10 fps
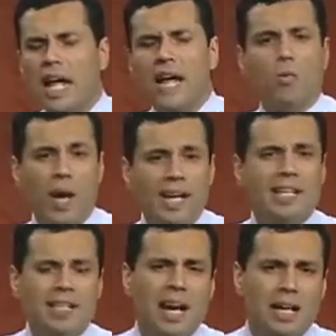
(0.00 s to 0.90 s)
and when
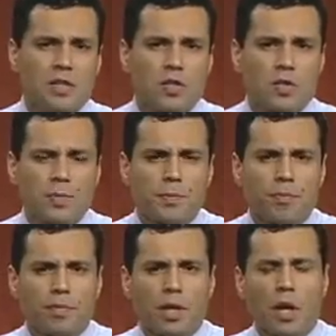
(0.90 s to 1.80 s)
he does,
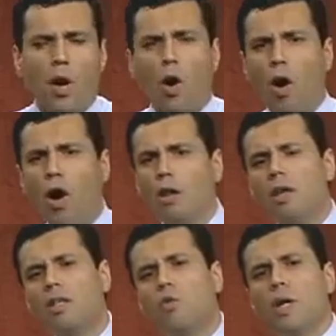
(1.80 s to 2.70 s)

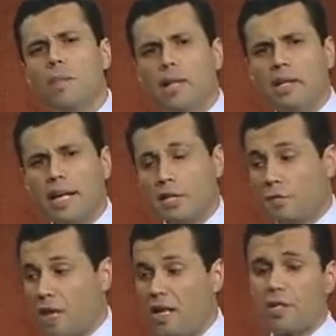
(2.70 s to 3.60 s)
all other women, as
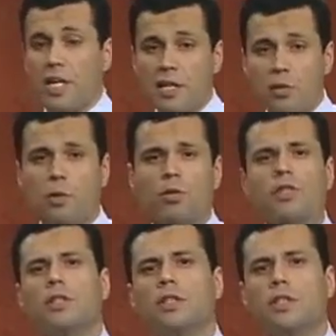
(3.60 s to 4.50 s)
far as he is
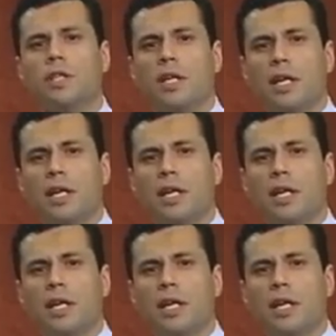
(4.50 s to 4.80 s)
concerned,